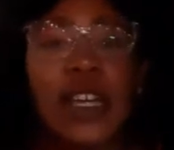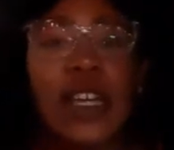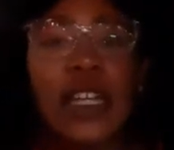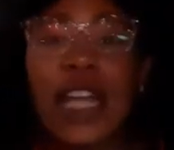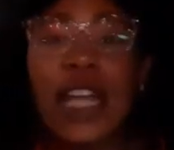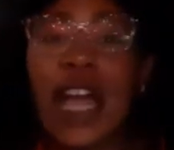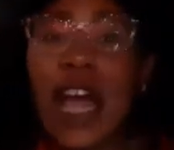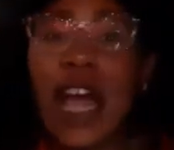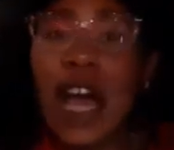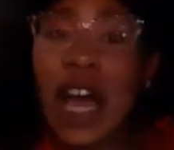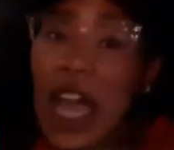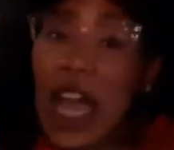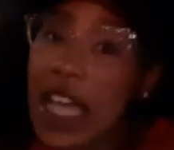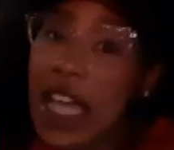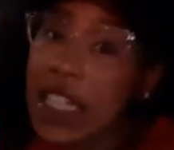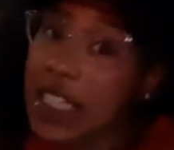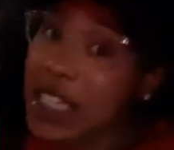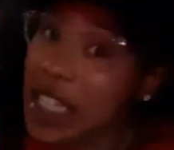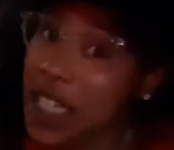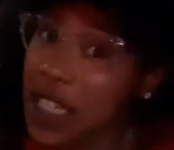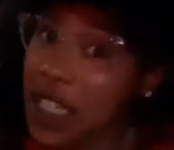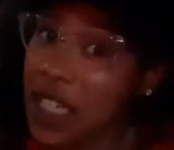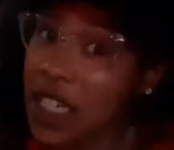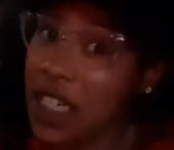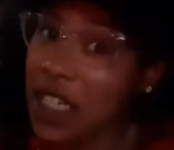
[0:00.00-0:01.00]
Now, at the
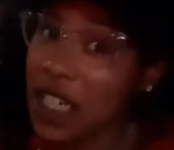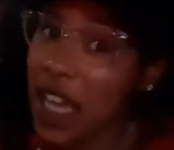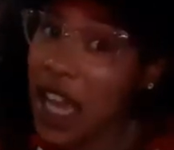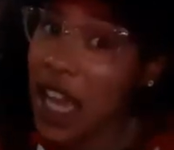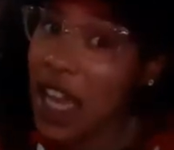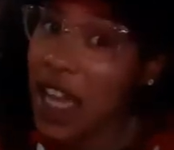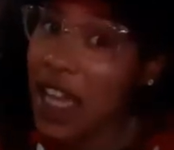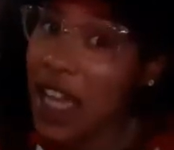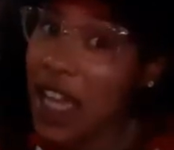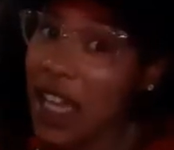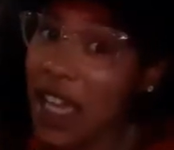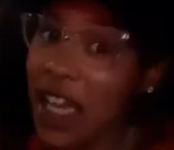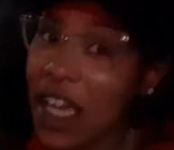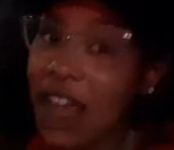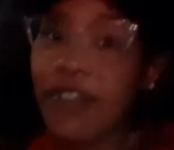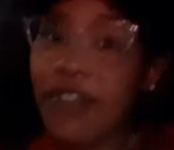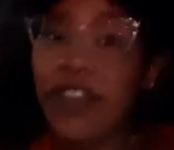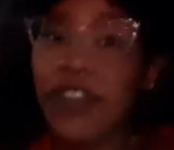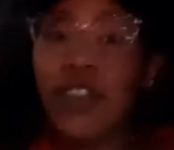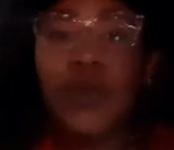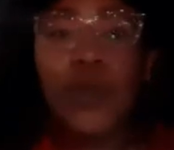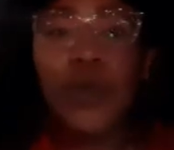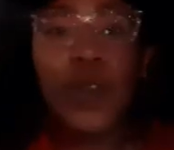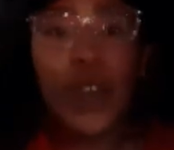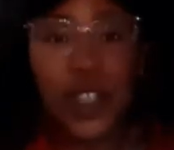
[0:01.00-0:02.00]
end of the day, if
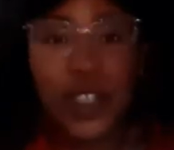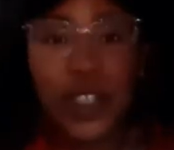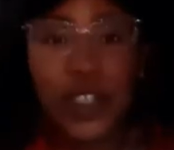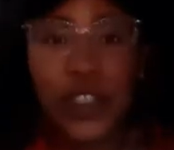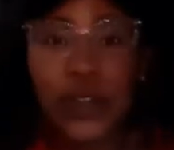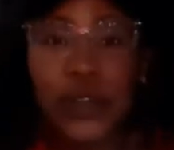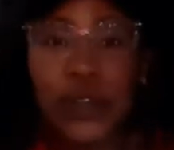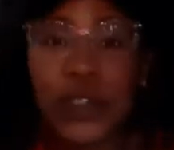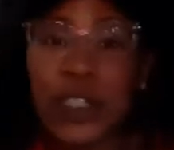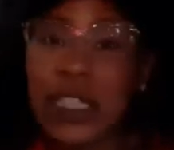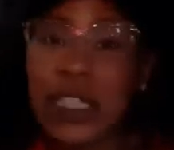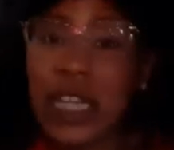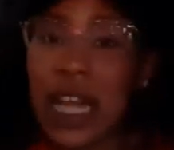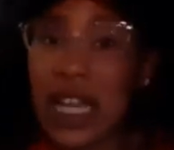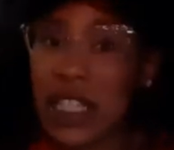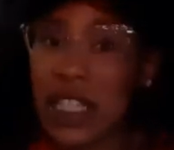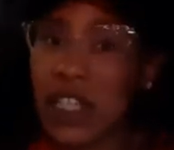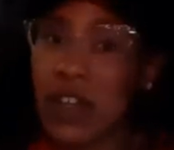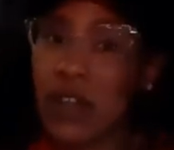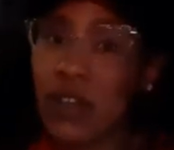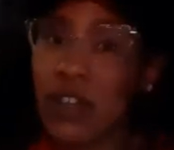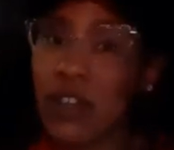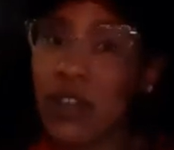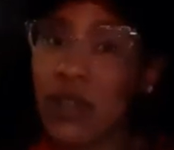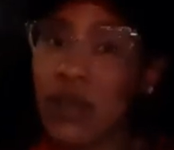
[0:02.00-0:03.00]
you want to do it, that's
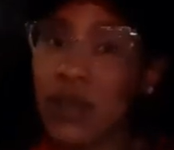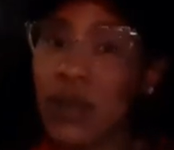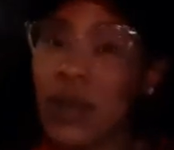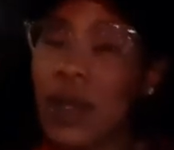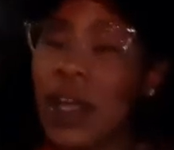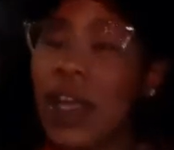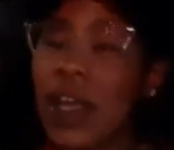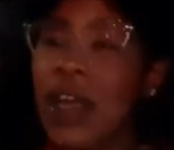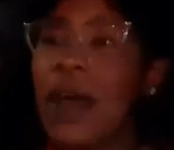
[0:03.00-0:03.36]
on you.